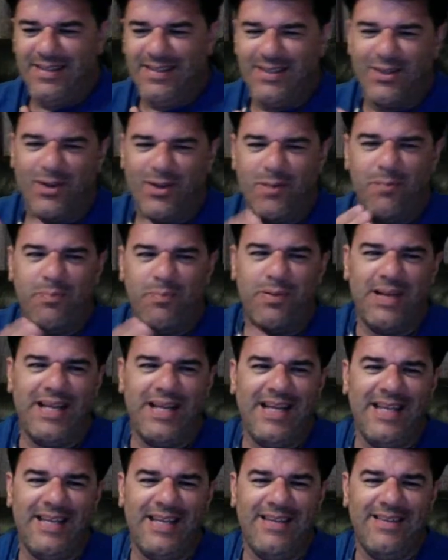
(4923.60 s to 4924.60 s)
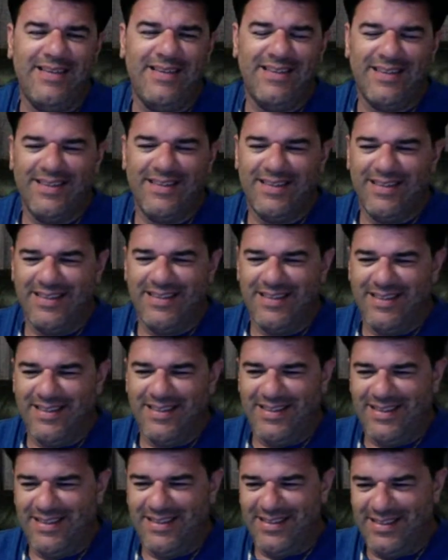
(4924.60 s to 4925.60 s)
completely
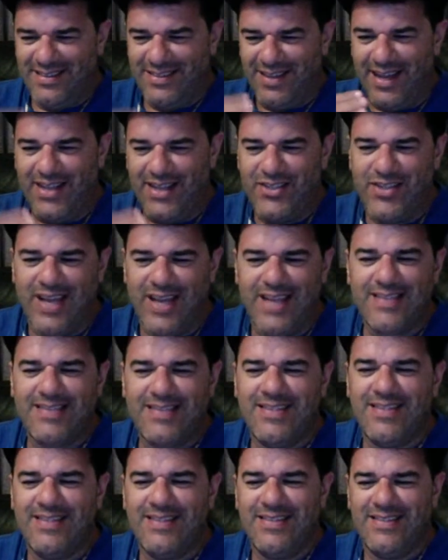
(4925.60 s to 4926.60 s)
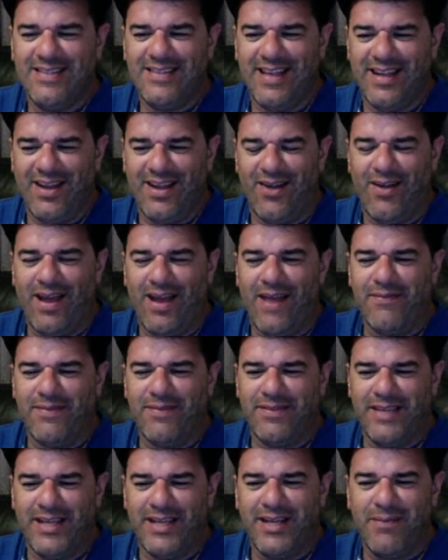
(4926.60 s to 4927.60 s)
digested, and I don't have
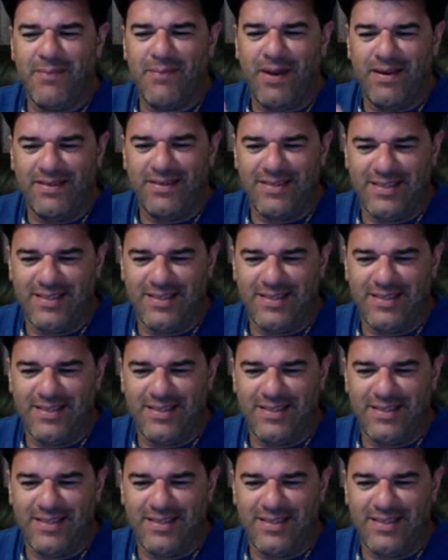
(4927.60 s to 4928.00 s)
to think about